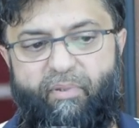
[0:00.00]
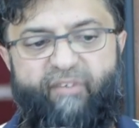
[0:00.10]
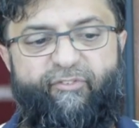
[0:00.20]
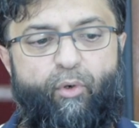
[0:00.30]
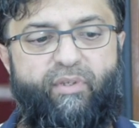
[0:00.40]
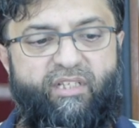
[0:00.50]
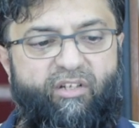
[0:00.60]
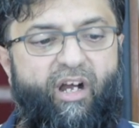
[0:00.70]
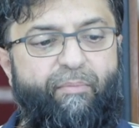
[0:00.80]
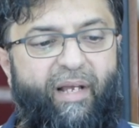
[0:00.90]
before the
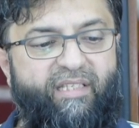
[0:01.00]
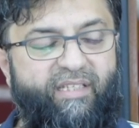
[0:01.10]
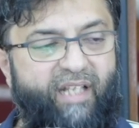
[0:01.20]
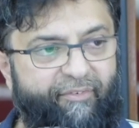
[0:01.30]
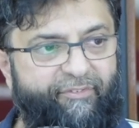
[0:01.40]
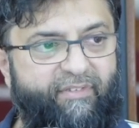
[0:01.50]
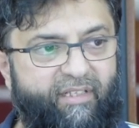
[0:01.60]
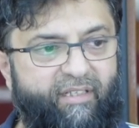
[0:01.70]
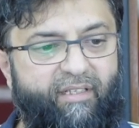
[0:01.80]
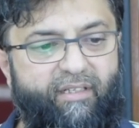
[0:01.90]
time has
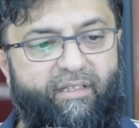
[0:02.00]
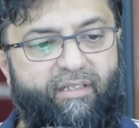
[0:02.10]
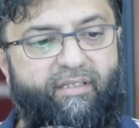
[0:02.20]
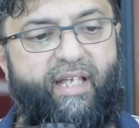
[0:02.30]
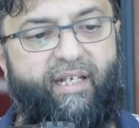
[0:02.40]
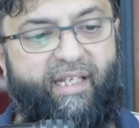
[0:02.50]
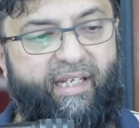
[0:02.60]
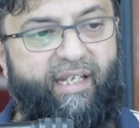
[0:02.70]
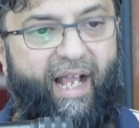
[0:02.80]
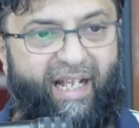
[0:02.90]
left, then
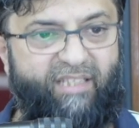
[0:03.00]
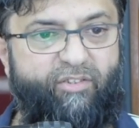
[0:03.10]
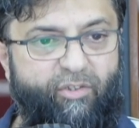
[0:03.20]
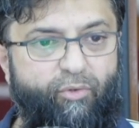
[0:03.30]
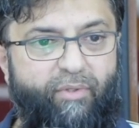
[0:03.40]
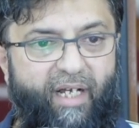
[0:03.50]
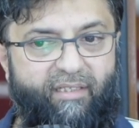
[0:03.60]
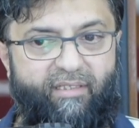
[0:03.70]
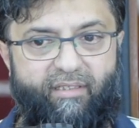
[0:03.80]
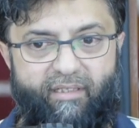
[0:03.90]
he has to do
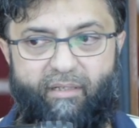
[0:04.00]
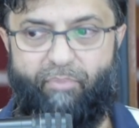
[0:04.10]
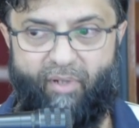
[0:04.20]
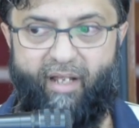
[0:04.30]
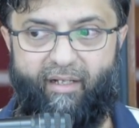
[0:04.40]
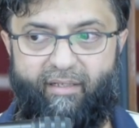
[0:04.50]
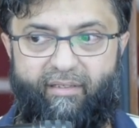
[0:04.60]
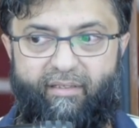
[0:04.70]
that prayer.